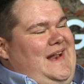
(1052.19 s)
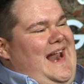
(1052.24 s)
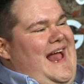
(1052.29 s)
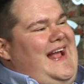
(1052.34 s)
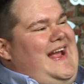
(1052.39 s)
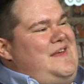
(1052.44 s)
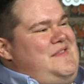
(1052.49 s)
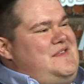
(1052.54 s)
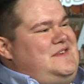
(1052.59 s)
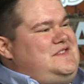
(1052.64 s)
Did
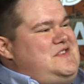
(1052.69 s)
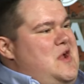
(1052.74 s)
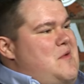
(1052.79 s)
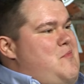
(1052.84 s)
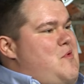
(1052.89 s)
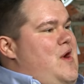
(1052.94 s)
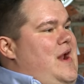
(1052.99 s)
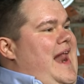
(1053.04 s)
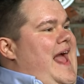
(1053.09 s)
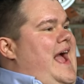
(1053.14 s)
I get this
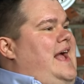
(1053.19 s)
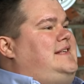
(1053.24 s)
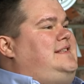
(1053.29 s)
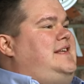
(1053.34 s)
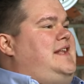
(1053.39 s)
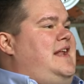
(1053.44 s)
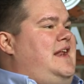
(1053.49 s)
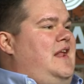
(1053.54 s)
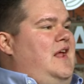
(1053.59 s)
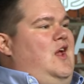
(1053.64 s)
number on
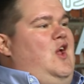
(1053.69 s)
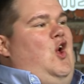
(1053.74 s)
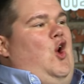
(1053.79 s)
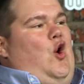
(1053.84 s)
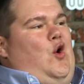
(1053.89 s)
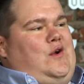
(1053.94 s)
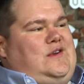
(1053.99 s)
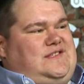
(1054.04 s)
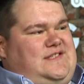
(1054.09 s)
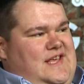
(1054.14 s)
accident?
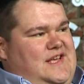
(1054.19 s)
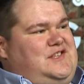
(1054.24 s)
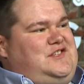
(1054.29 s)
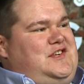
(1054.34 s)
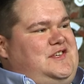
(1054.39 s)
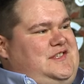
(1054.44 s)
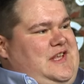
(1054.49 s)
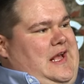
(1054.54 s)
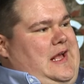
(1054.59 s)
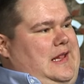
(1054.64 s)
Or is this
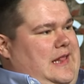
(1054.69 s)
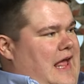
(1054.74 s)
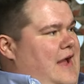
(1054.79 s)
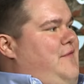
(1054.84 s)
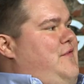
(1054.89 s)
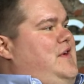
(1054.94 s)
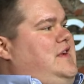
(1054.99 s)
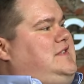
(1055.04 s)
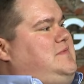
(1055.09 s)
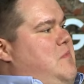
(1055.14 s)
just the
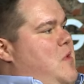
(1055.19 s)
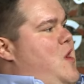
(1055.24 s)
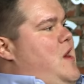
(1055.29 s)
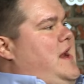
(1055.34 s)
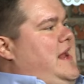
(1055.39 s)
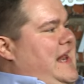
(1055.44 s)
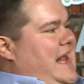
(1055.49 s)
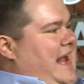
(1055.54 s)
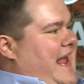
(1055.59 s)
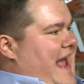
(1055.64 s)
cleverest
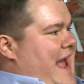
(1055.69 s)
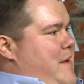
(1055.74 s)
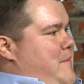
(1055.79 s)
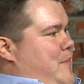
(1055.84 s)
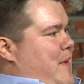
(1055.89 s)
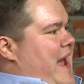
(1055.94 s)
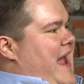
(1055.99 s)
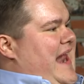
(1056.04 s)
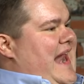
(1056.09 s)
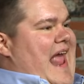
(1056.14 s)
marketing
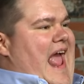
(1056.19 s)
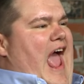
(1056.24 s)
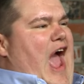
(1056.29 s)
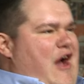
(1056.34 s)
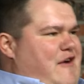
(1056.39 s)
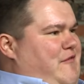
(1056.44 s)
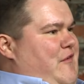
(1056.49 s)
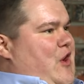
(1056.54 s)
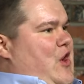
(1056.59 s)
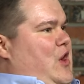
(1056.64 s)
campaign
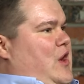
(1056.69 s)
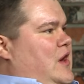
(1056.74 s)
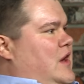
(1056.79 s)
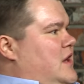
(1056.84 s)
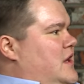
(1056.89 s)
ever?